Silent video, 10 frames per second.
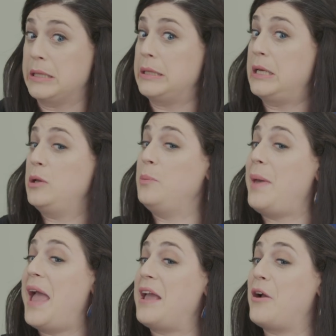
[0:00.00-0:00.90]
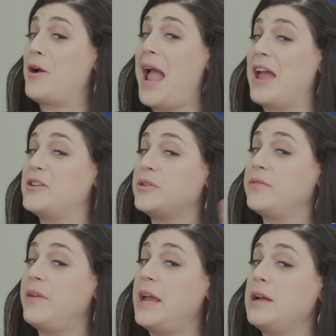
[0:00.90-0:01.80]
The Little Beggar and her
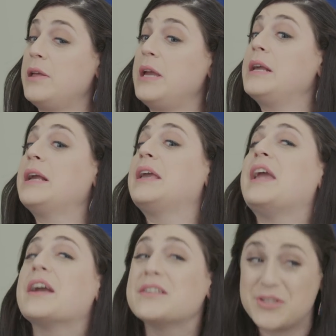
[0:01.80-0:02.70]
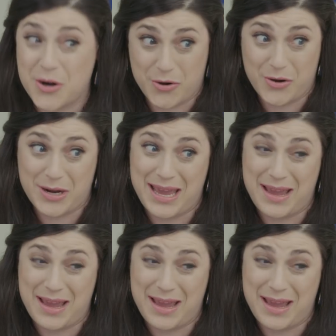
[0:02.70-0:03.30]
failing Kickstarter